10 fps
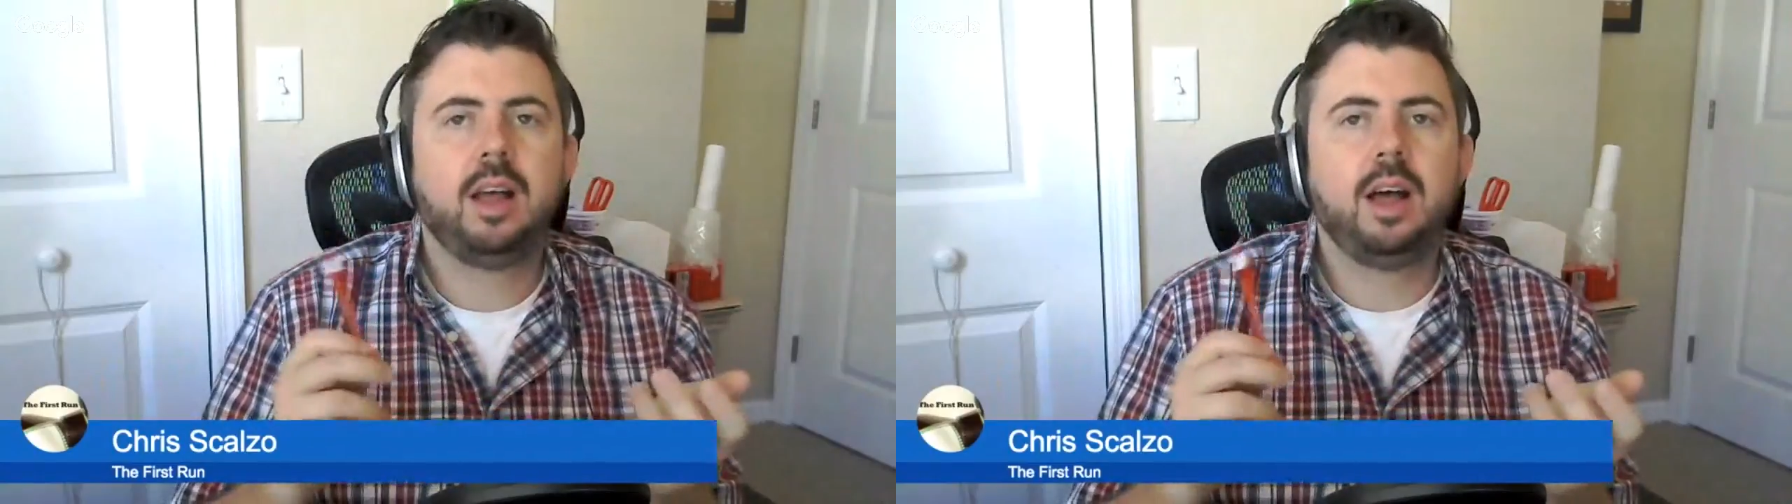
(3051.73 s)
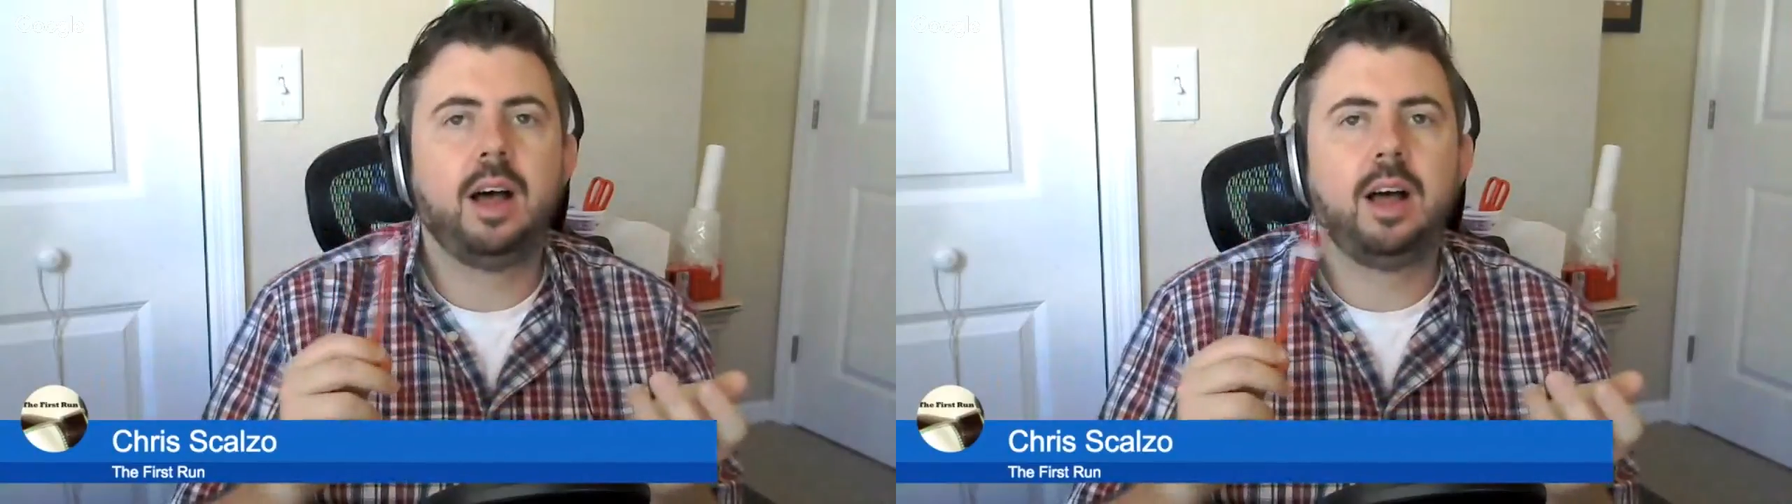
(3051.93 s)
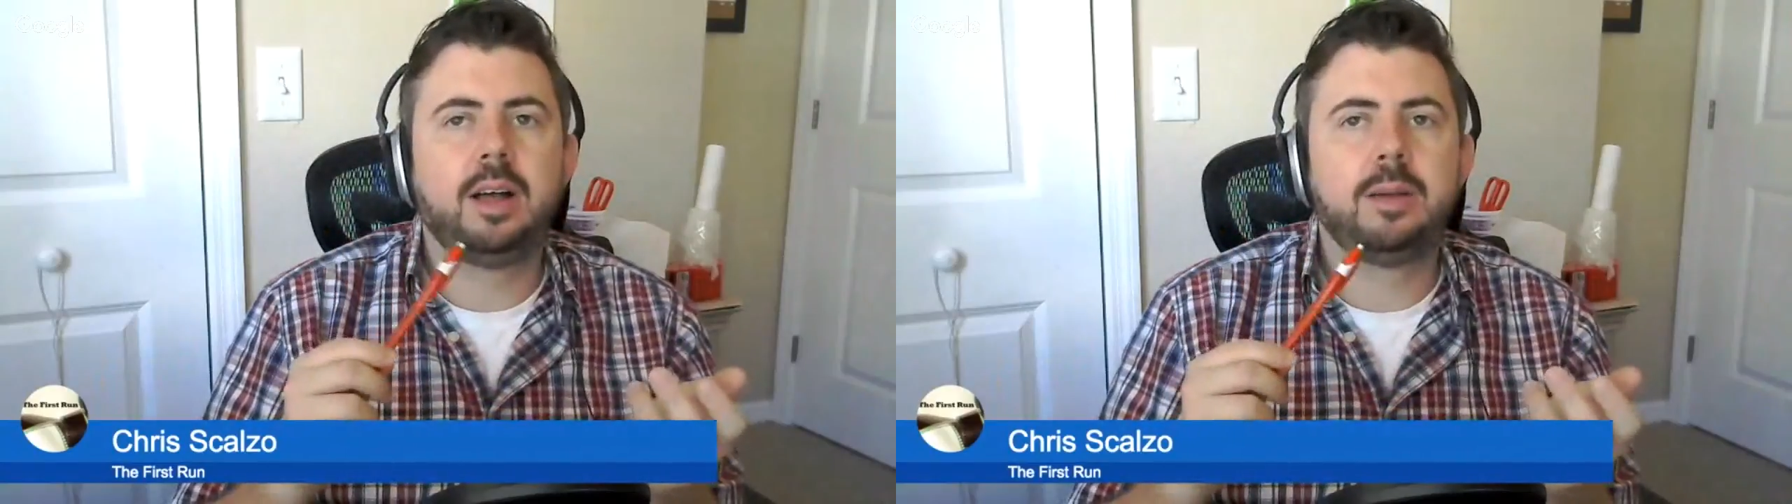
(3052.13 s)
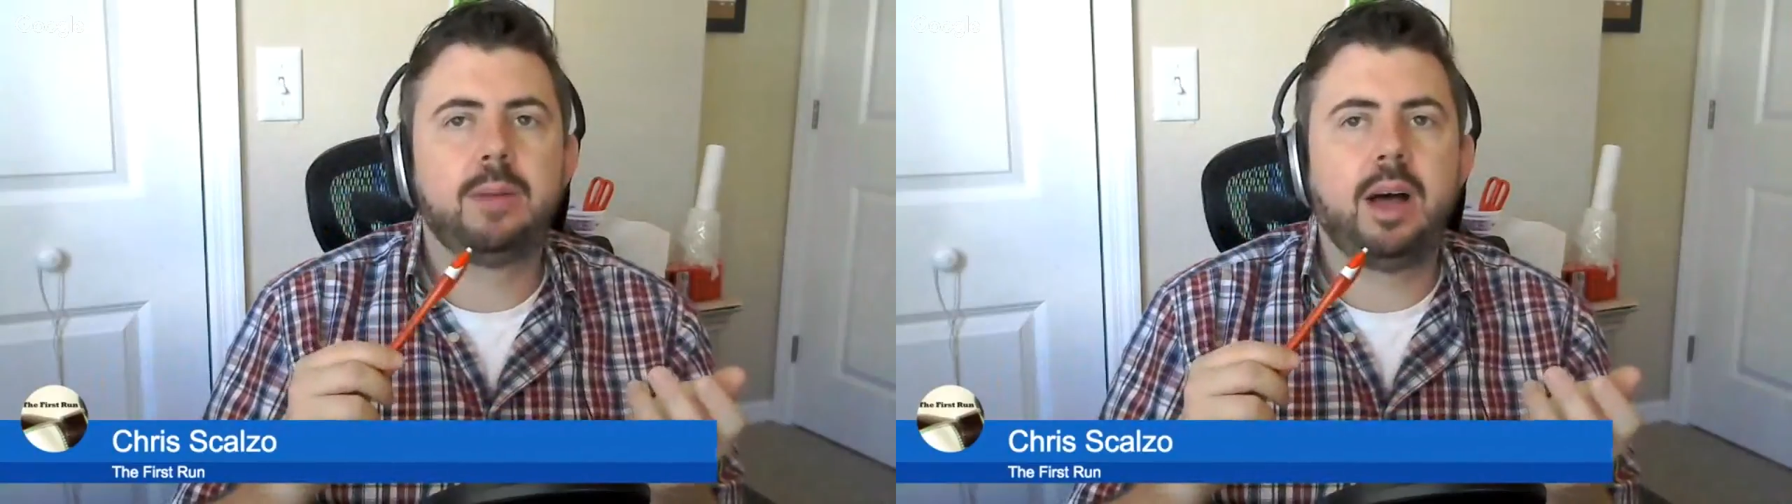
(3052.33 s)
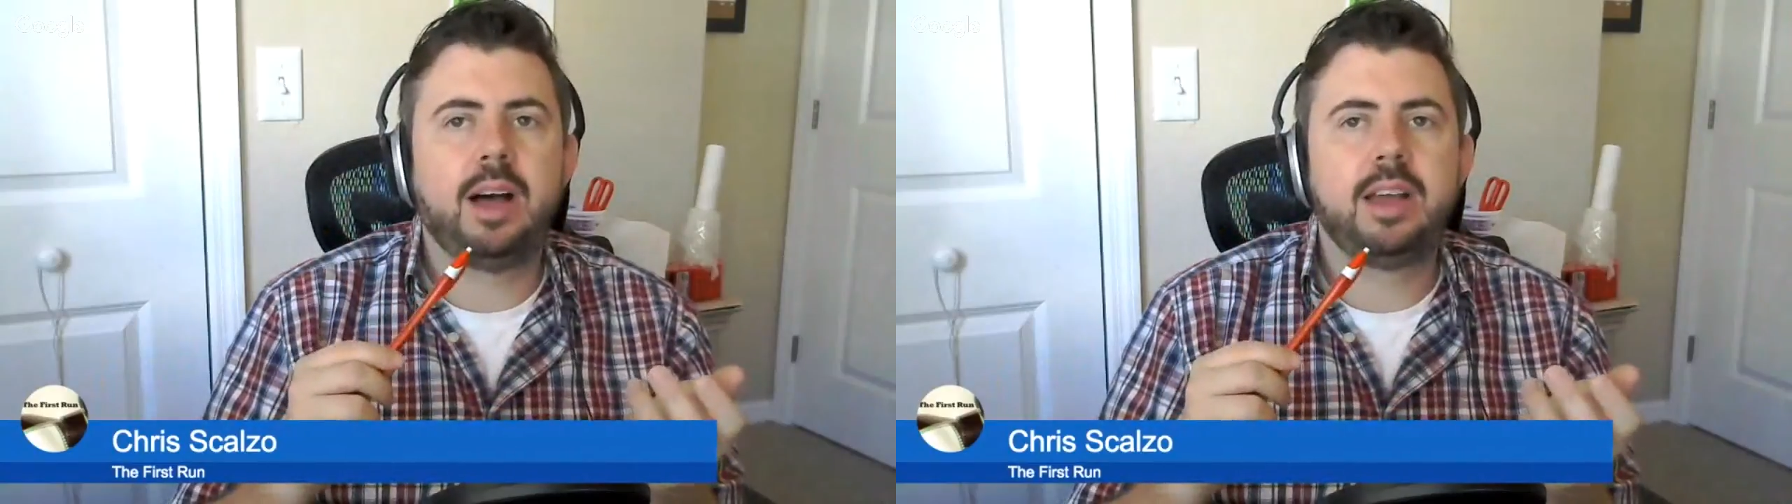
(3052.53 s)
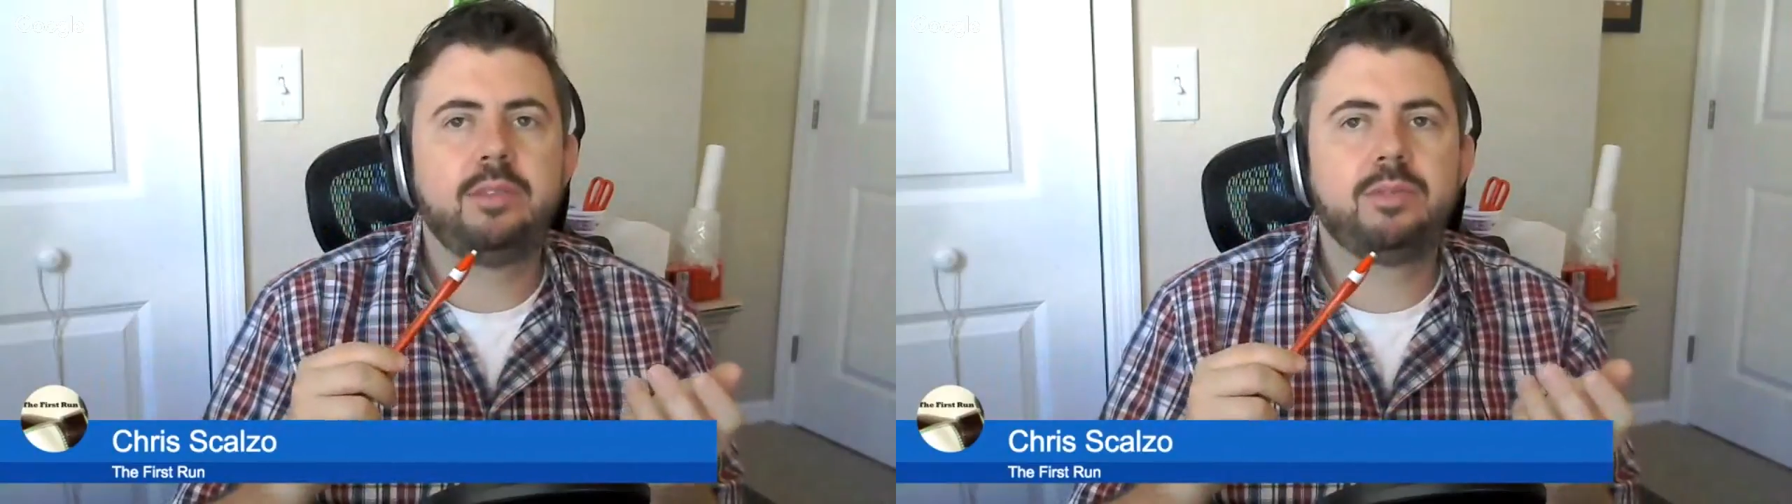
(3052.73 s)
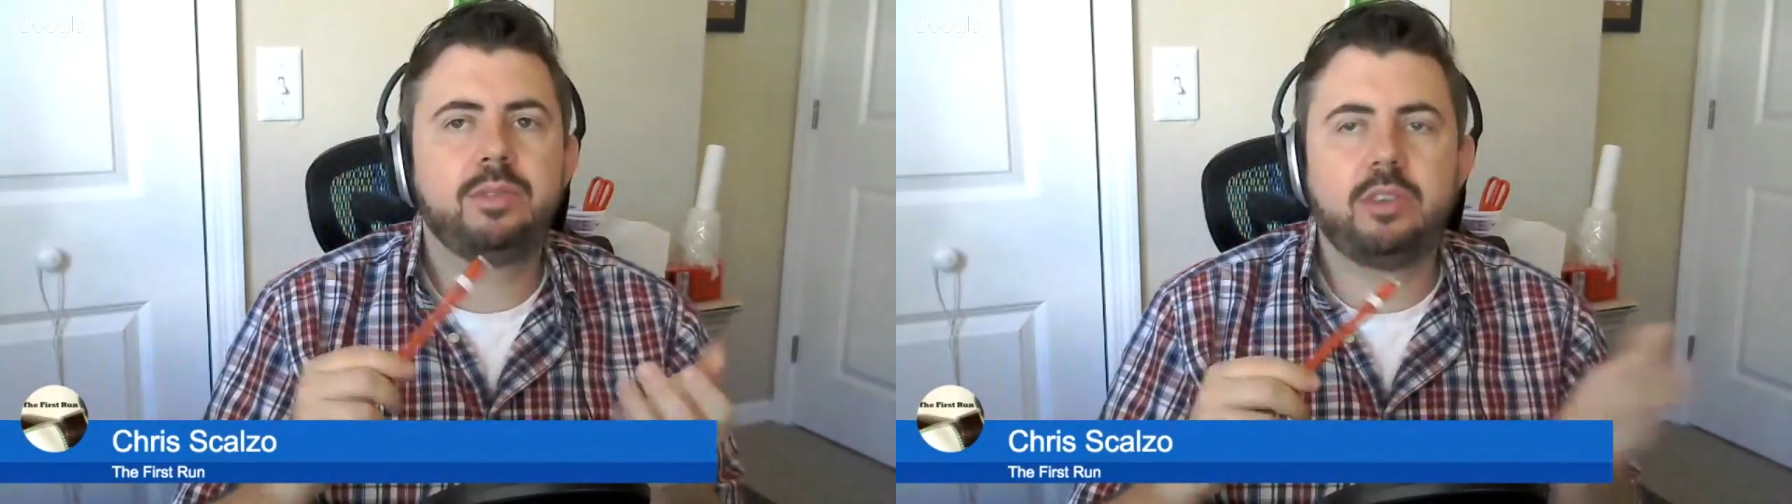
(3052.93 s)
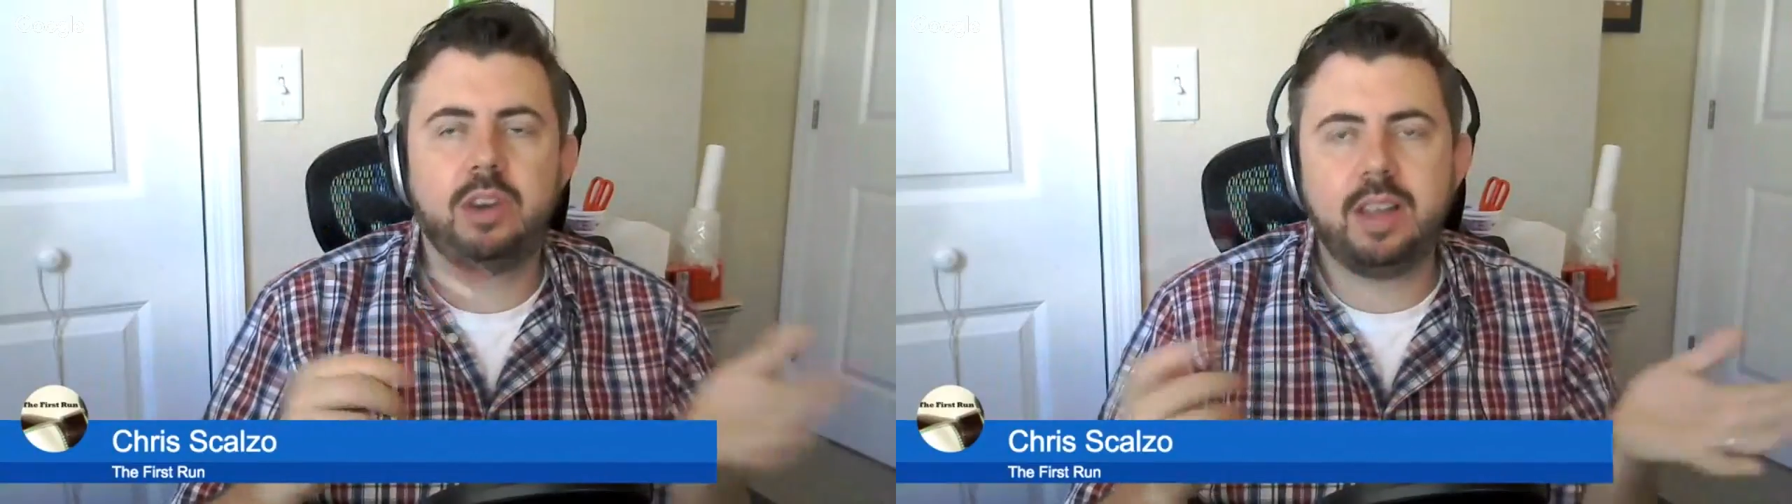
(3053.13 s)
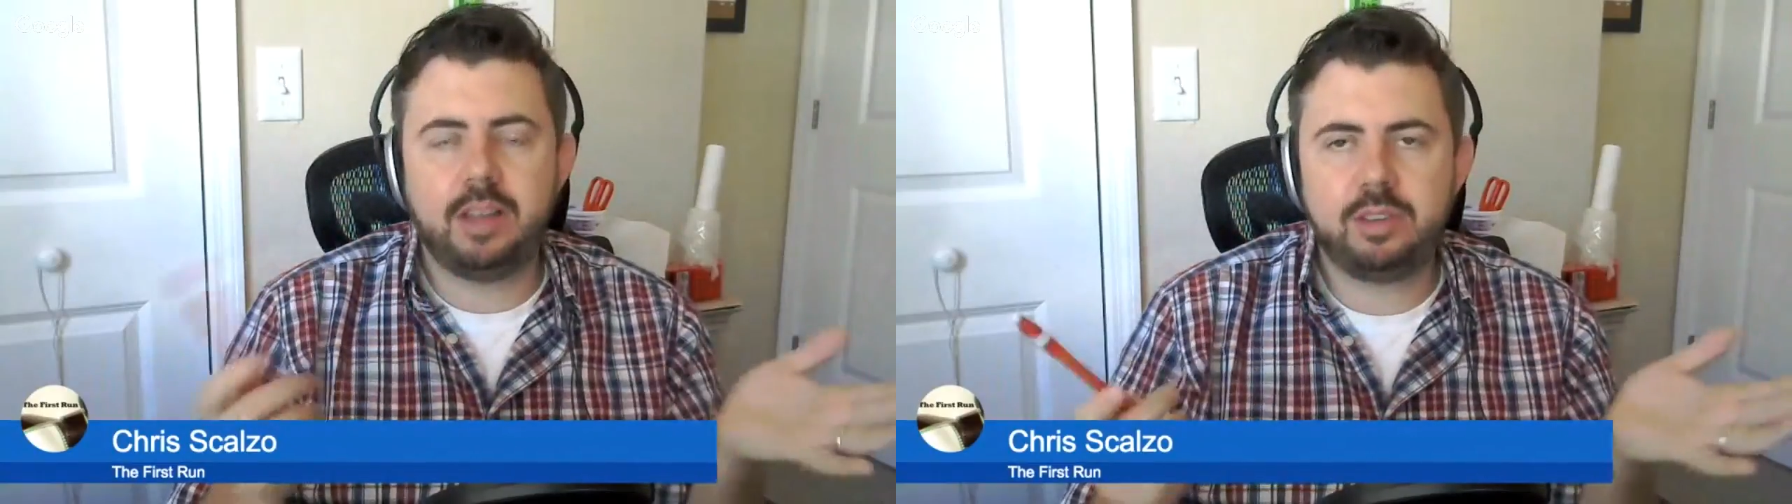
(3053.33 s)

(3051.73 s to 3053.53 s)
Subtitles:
I've